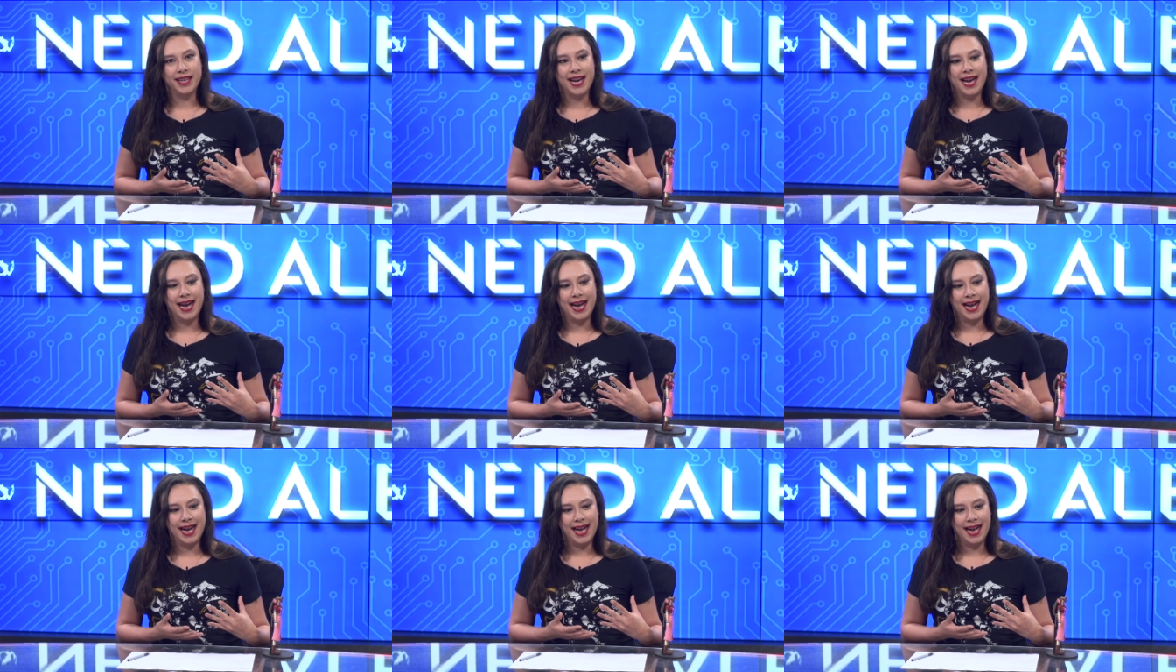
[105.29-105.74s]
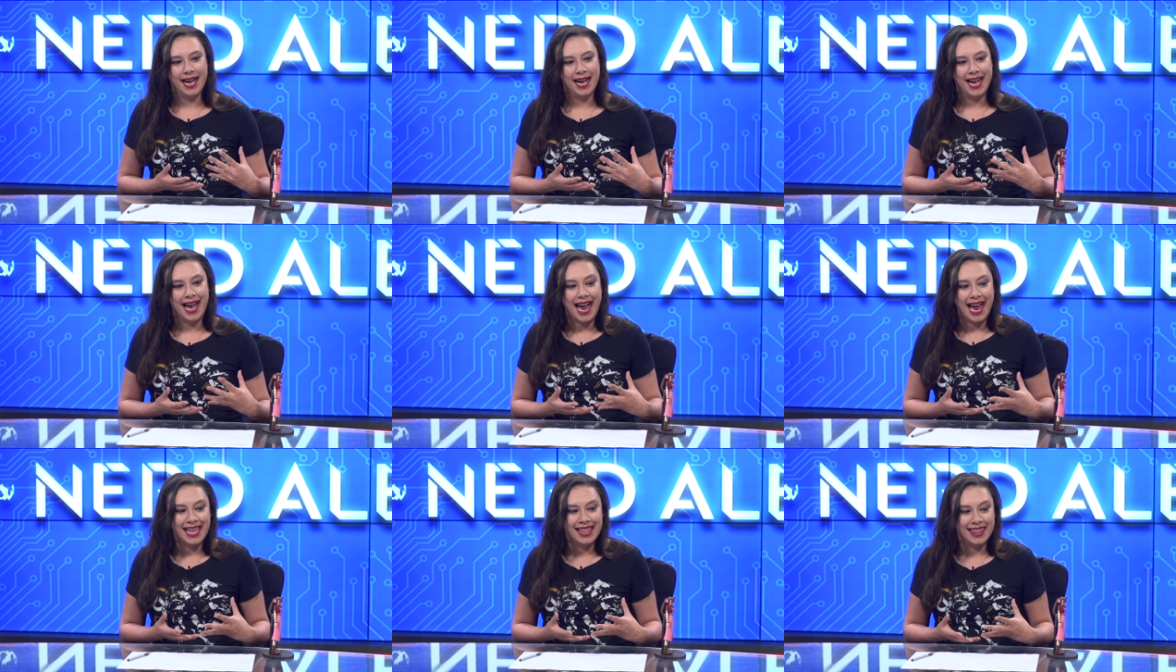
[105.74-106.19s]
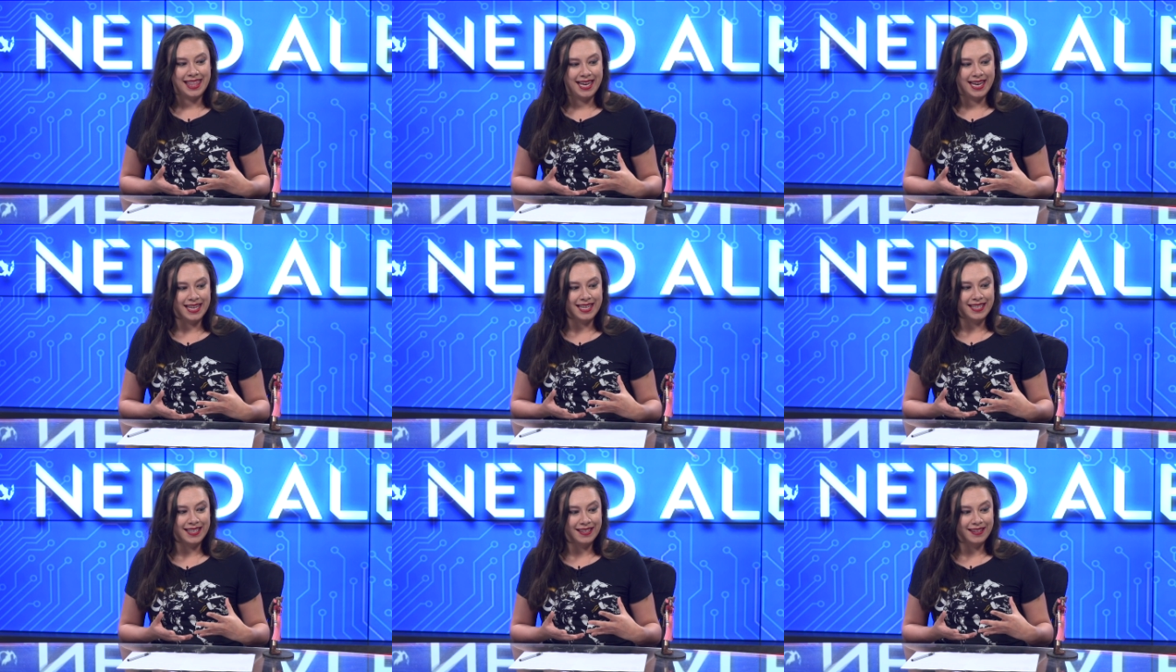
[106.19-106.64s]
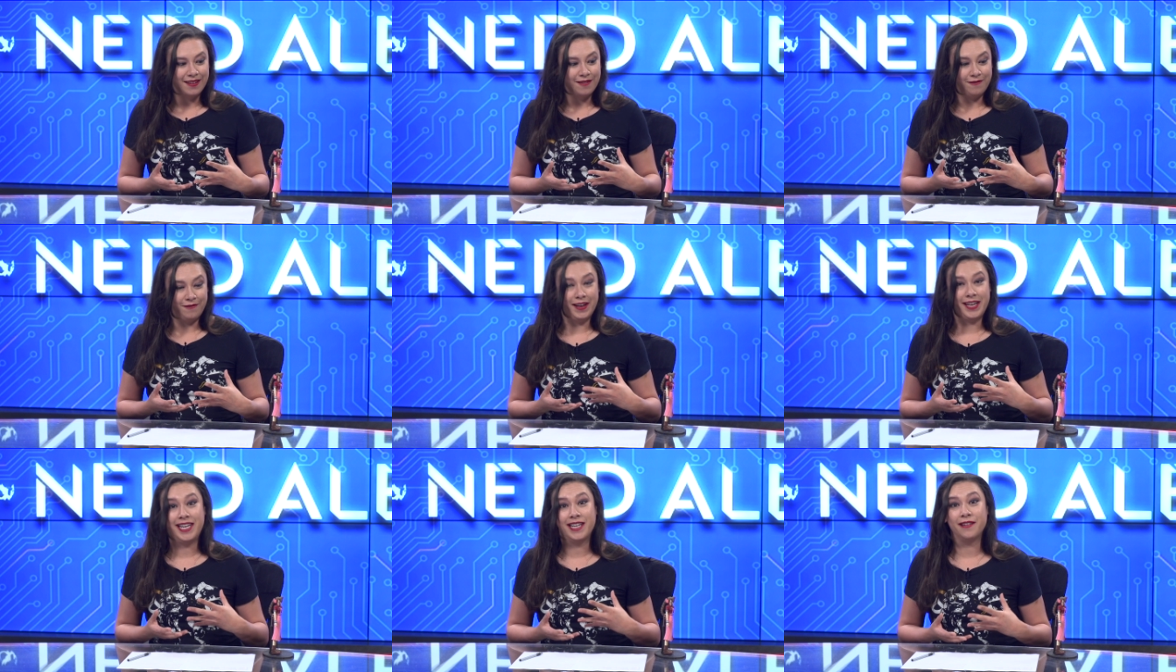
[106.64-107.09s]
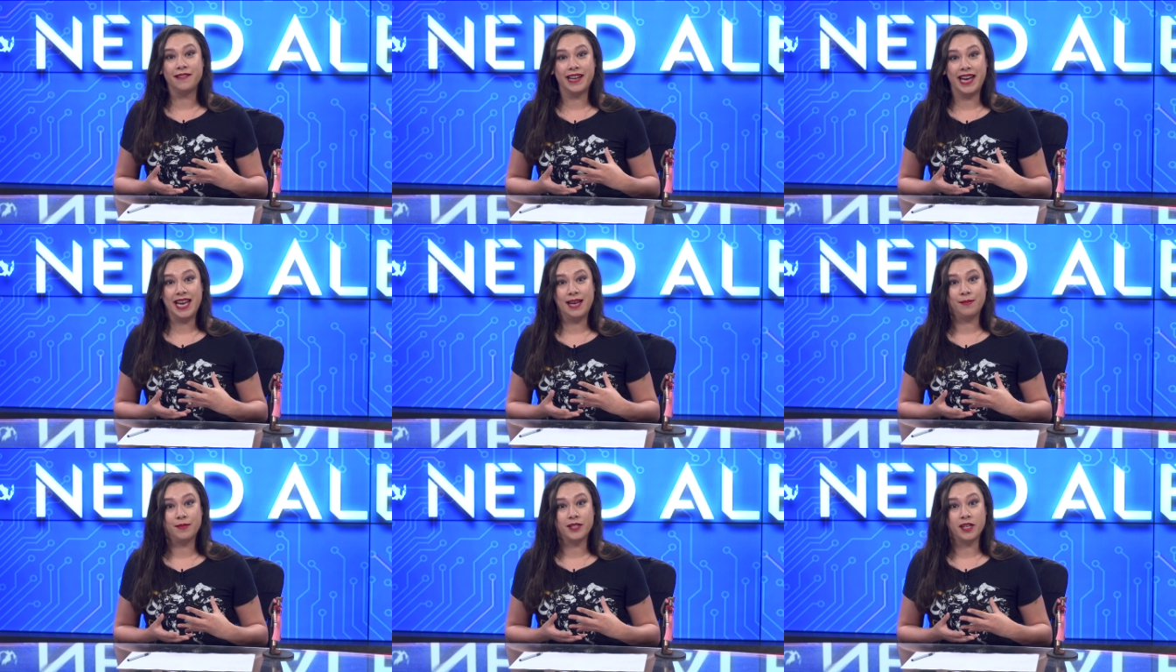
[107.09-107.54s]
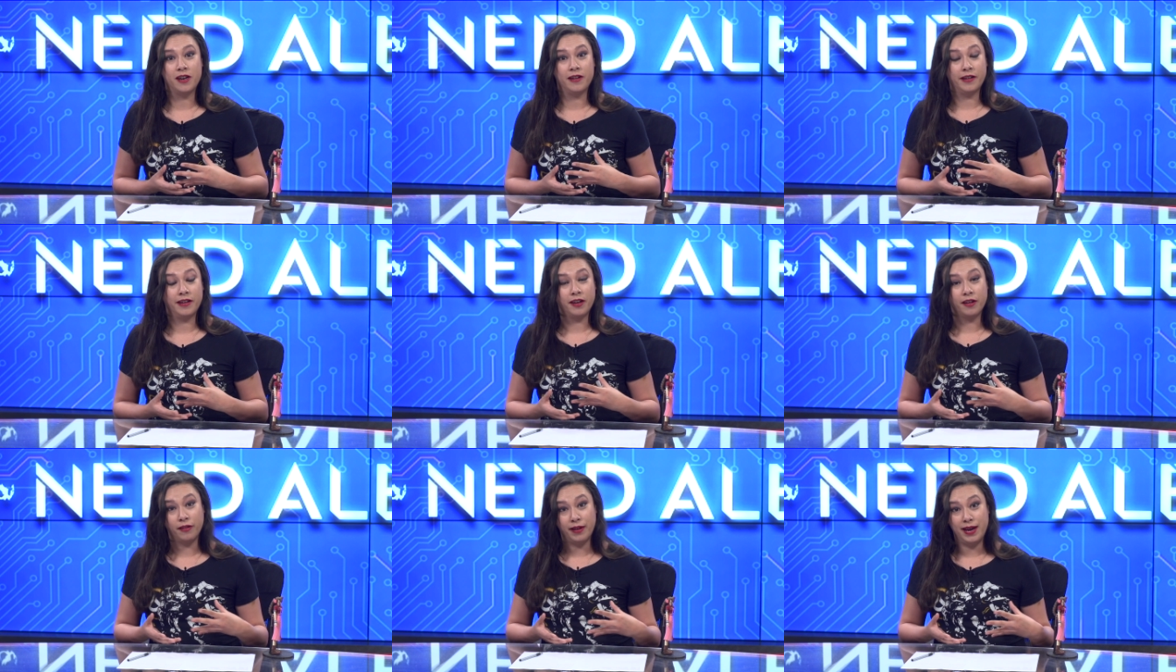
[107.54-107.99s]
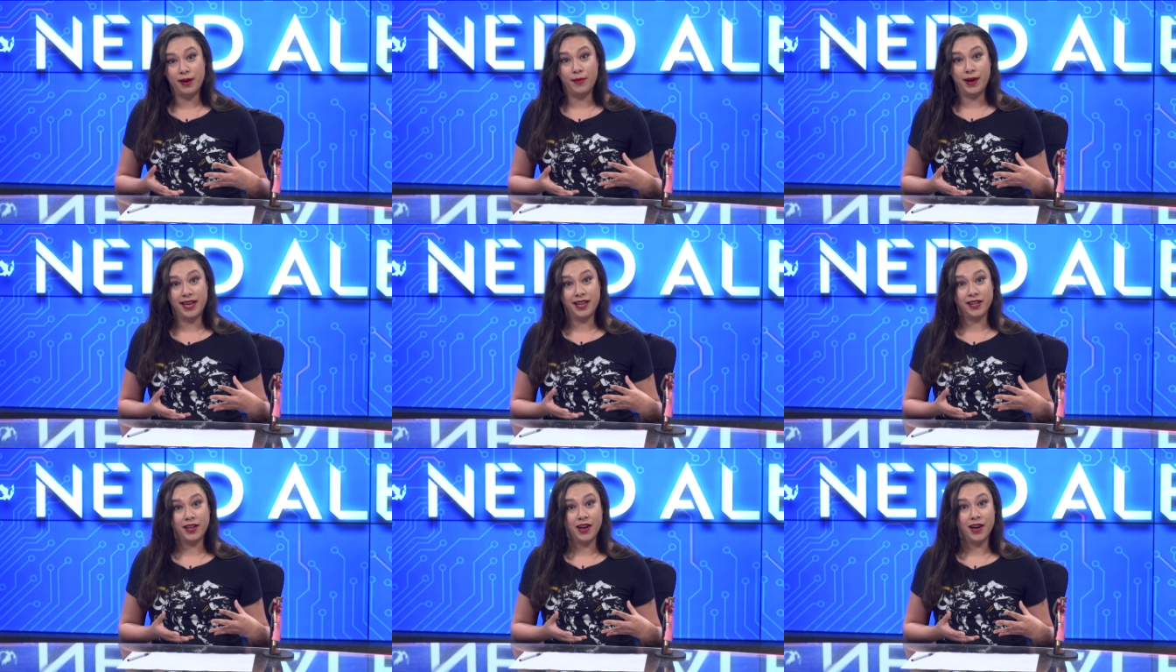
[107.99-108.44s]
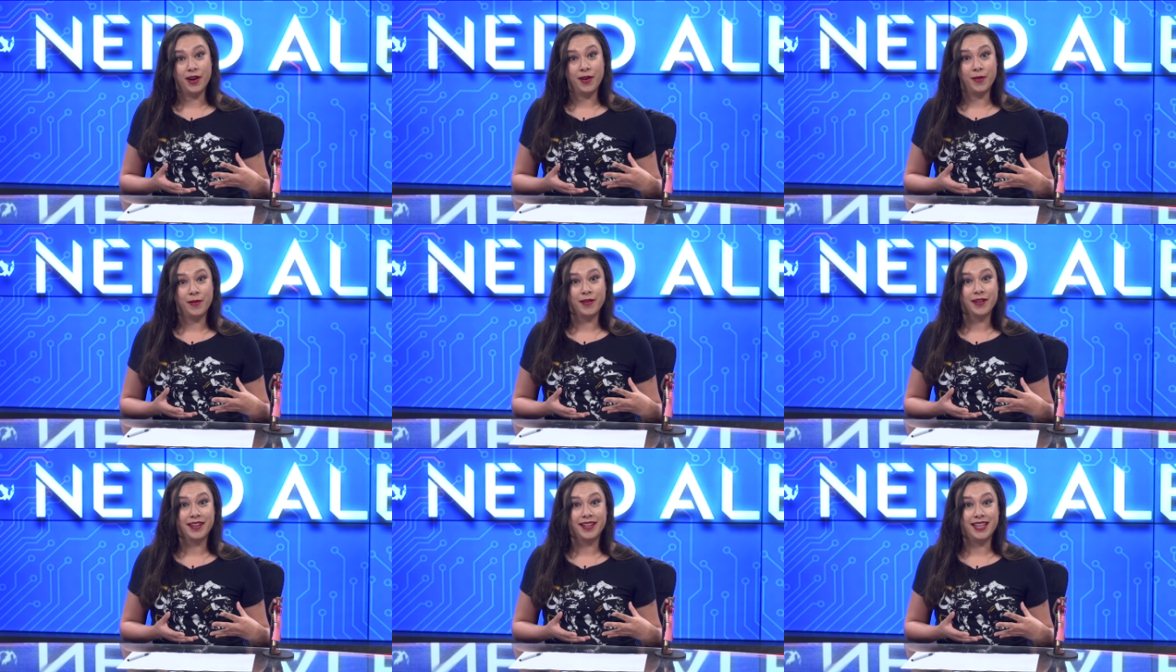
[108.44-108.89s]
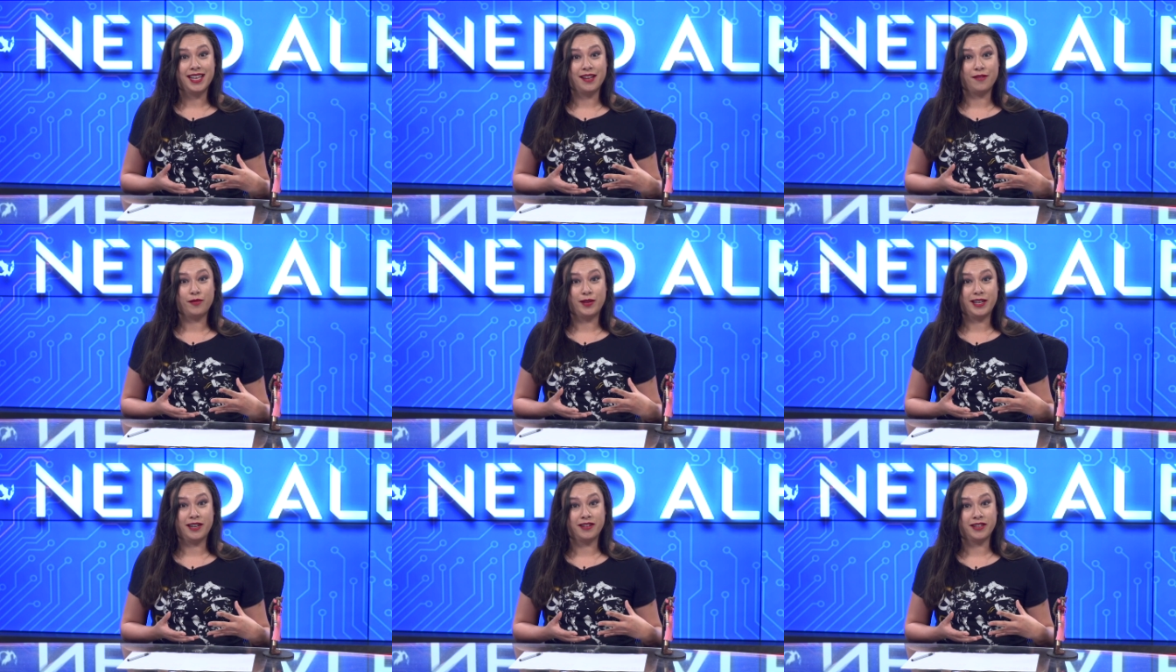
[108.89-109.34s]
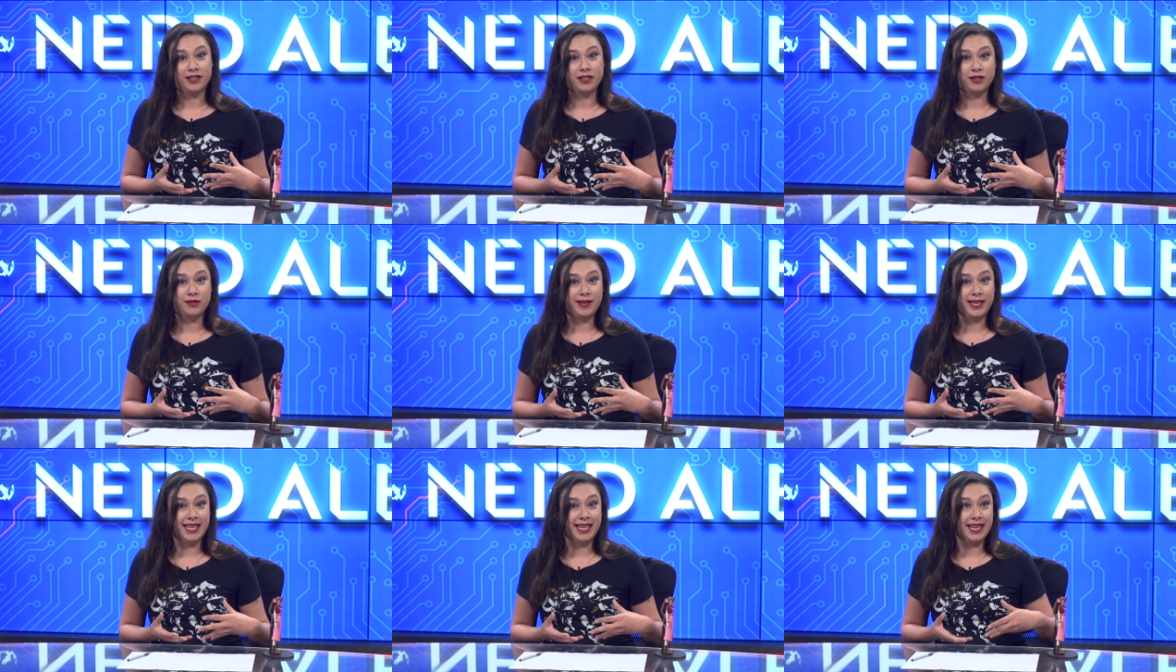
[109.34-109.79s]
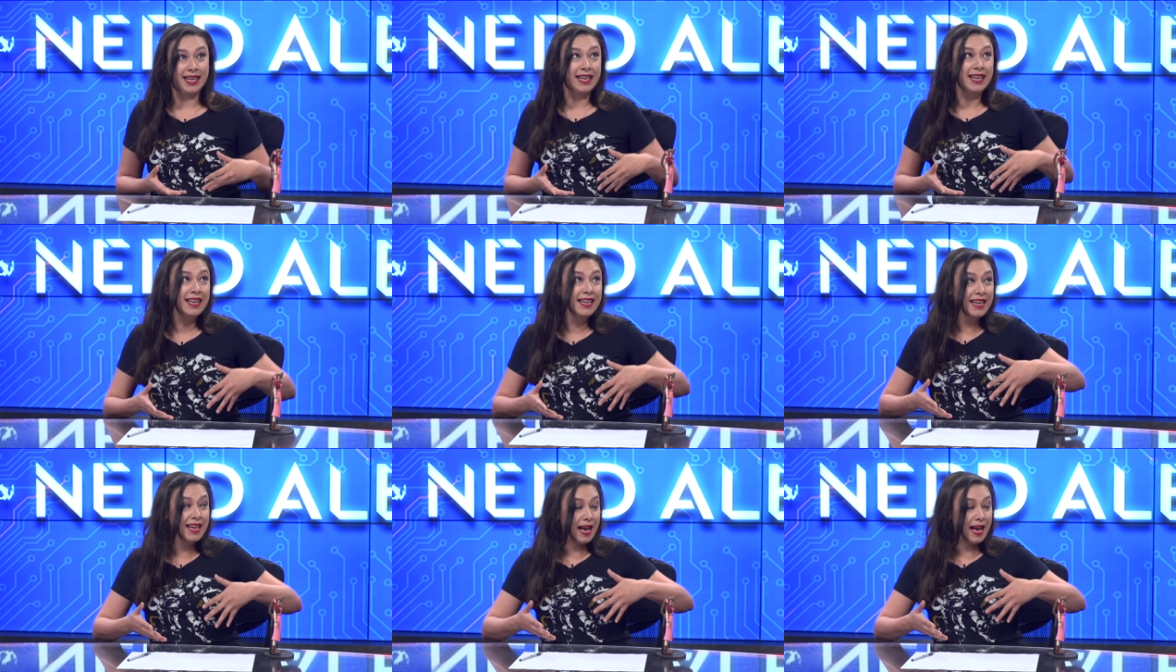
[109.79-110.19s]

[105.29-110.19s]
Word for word: Uh, I think video games are a great way to go if we are doing